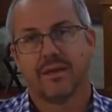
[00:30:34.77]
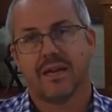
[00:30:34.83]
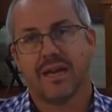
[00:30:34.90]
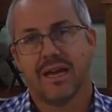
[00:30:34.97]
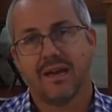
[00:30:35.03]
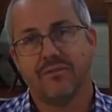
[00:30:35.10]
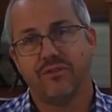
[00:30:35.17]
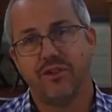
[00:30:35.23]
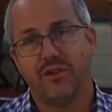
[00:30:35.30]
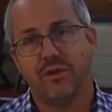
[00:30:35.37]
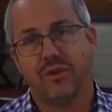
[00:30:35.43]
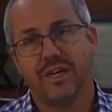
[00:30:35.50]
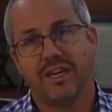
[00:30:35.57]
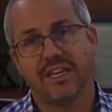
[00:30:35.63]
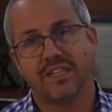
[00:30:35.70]
have
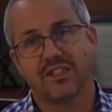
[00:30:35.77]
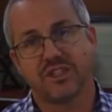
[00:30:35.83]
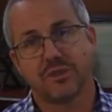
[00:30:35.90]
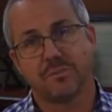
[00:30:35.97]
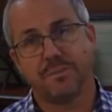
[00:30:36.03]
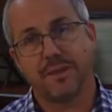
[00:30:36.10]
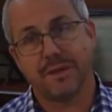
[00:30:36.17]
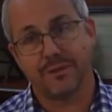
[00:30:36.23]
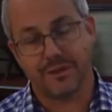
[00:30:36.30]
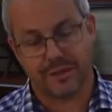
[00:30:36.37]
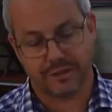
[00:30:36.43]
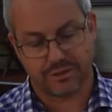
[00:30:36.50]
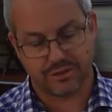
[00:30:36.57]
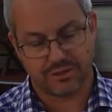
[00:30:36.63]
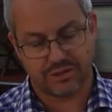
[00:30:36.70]
you
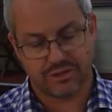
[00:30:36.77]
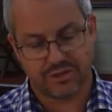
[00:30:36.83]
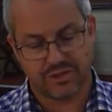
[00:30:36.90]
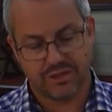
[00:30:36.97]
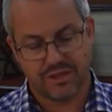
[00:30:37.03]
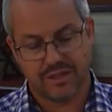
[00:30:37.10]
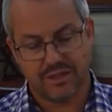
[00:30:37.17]
experienced